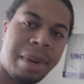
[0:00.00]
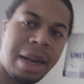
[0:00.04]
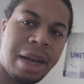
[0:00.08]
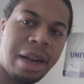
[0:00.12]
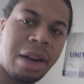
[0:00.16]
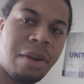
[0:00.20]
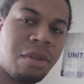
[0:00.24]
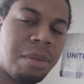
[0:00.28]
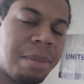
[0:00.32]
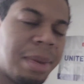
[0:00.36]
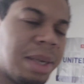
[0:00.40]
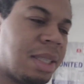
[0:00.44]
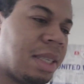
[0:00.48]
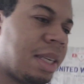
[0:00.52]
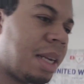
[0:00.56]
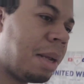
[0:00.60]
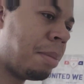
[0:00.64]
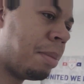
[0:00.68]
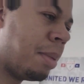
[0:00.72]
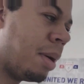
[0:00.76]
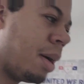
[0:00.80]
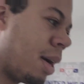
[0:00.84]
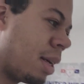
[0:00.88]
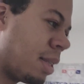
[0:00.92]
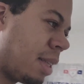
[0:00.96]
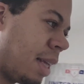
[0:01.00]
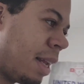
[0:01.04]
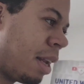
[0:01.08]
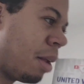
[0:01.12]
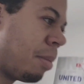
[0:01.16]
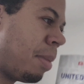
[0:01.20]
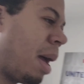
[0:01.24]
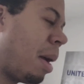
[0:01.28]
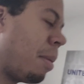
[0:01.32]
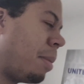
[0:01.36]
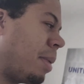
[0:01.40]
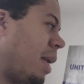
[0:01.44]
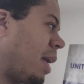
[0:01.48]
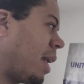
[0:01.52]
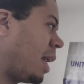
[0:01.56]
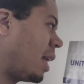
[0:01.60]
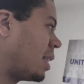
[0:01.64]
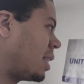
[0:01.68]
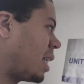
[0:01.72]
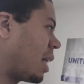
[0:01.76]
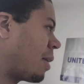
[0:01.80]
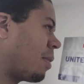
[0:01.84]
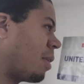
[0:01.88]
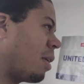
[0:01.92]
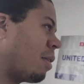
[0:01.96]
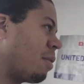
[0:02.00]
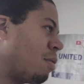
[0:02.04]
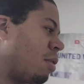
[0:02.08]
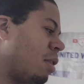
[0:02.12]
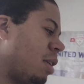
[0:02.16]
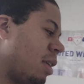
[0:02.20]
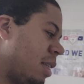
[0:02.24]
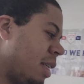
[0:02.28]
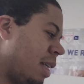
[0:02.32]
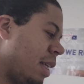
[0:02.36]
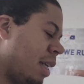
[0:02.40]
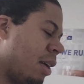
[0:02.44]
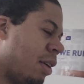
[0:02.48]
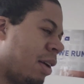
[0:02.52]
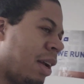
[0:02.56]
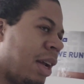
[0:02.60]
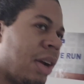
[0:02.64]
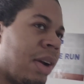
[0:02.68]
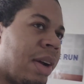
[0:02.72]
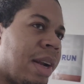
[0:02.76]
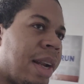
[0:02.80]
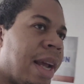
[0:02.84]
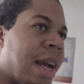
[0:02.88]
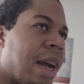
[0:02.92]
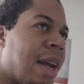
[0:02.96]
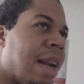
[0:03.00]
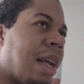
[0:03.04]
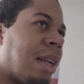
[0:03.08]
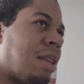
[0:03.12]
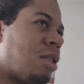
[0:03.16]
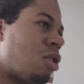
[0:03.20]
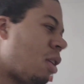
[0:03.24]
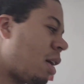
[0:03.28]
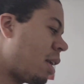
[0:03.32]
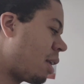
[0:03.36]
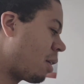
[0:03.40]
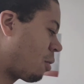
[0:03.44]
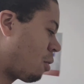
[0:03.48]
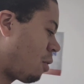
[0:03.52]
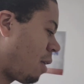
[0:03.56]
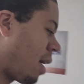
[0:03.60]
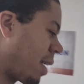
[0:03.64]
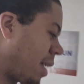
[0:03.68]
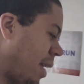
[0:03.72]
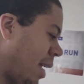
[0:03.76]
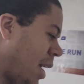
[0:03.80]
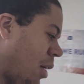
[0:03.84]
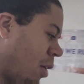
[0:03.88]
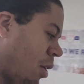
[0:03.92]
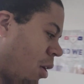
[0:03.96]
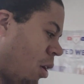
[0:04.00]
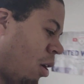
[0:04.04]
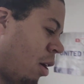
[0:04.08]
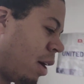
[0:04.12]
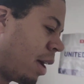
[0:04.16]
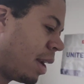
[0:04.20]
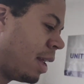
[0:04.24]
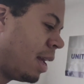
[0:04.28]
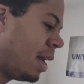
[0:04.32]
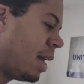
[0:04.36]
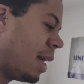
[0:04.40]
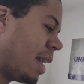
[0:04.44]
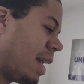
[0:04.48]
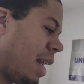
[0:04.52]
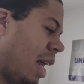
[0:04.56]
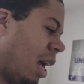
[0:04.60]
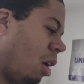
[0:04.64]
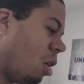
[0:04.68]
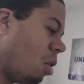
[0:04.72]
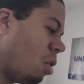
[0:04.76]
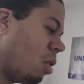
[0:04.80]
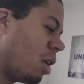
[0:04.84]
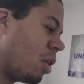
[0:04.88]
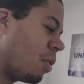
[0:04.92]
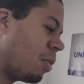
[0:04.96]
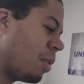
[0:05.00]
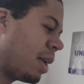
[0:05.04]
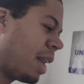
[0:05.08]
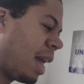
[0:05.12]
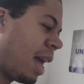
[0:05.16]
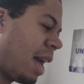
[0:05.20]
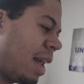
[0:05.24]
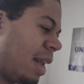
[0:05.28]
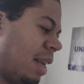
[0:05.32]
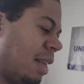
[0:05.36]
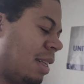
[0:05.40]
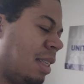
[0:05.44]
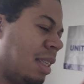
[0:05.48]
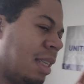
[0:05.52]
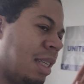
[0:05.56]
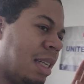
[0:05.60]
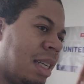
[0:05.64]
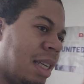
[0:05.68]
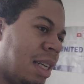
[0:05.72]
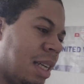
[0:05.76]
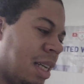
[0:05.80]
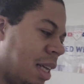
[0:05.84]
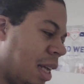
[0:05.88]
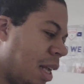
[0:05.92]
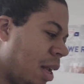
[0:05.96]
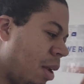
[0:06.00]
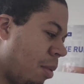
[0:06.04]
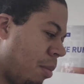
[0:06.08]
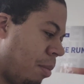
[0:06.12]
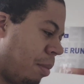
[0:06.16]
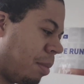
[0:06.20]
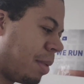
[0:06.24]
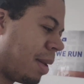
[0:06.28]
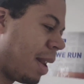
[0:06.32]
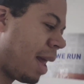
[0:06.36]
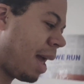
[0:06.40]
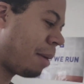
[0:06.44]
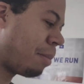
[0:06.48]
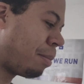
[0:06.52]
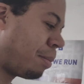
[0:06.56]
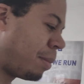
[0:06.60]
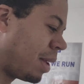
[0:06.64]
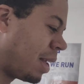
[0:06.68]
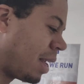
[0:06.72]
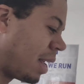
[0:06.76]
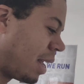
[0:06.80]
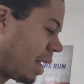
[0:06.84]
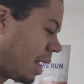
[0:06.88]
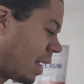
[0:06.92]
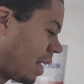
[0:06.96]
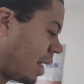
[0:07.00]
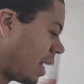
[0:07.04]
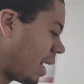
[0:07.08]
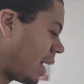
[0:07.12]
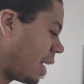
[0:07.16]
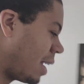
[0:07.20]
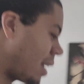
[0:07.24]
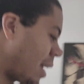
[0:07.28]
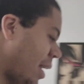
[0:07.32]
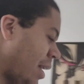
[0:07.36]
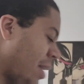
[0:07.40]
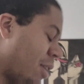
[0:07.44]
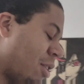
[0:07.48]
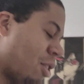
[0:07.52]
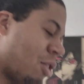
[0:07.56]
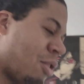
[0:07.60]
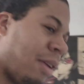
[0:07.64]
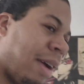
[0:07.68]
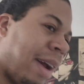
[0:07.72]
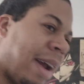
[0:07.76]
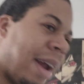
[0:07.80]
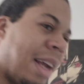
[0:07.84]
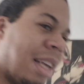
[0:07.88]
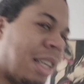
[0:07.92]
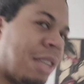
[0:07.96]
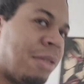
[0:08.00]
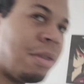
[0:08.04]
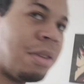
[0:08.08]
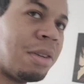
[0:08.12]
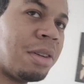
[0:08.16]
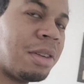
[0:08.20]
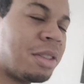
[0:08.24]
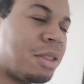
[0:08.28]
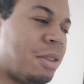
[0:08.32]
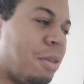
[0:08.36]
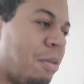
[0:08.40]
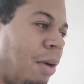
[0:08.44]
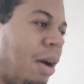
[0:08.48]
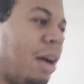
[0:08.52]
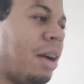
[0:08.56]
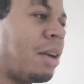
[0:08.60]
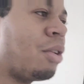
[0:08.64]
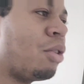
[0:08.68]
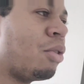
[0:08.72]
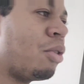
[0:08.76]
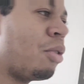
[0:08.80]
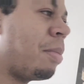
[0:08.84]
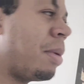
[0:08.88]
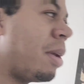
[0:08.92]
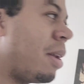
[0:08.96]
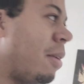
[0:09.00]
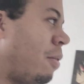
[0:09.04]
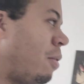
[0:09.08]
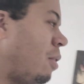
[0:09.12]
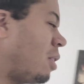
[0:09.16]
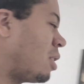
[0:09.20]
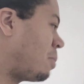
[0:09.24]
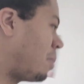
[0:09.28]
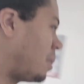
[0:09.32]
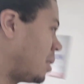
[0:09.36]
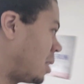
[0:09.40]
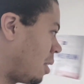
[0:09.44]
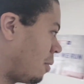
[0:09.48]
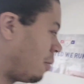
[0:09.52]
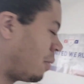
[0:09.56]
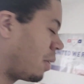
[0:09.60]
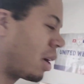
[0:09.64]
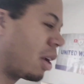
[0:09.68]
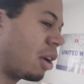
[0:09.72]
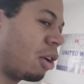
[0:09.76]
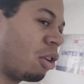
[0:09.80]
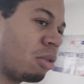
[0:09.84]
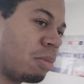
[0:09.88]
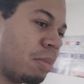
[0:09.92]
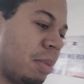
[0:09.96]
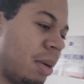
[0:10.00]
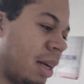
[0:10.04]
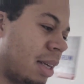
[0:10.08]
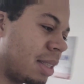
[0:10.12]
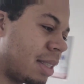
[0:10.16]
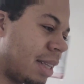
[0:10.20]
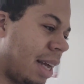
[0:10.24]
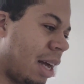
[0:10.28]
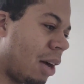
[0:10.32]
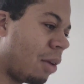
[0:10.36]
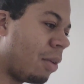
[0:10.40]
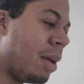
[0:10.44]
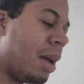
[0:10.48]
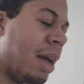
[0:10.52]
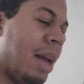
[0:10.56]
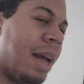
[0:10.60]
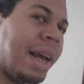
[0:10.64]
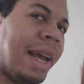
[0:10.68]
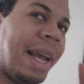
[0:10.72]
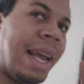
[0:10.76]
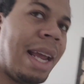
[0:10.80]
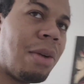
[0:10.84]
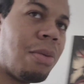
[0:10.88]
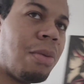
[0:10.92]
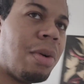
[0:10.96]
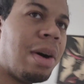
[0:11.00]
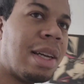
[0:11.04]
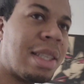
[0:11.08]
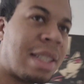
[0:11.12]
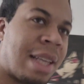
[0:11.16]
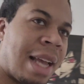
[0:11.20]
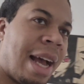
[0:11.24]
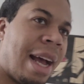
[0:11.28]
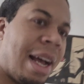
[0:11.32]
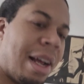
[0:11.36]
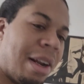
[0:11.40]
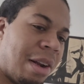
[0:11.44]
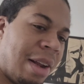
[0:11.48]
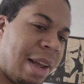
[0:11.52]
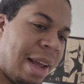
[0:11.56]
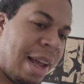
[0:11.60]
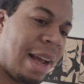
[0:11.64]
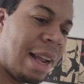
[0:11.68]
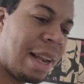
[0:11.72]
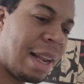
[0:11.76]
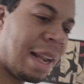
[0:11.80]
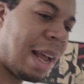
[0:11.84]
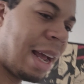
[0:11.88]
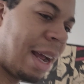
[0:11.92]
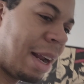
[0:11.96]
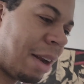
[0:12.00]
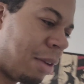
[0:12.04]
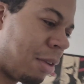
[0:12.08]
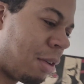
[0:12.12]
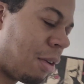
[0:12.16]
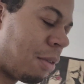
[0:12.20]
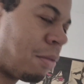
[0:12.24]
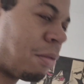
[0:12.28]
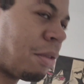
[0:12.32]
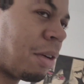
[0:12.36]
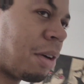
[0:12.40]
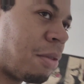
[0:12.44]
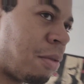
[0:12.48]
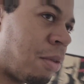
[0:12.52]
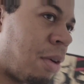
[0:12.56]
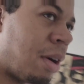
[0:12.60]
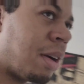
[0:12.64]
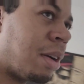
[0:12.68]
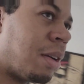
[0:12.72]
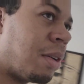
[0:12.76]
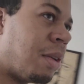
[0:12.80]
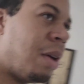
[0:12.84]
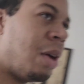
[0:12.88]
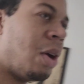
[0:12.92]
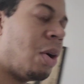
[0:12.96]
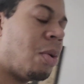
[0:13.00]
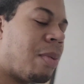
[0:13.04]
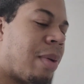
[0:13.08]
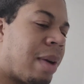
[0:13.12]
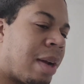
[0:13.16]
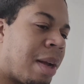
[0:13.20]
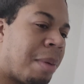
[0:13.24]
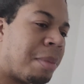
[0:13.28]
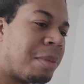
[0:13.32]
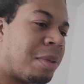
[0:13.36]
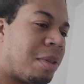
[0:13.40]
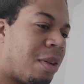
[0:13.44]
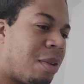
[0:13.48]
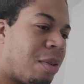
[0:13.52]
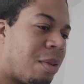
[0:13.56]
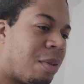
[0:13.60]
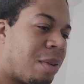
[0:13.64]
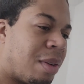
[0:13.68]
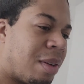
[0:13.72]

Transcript: now that we mentioned that bugs end up happening in Shangri-La Frontier here and there that's trying to crack out on, not only would that not be anything strange for Soraku to be the first person to figure those bugs out, he was kind of the headliner, the front runner, when it comes to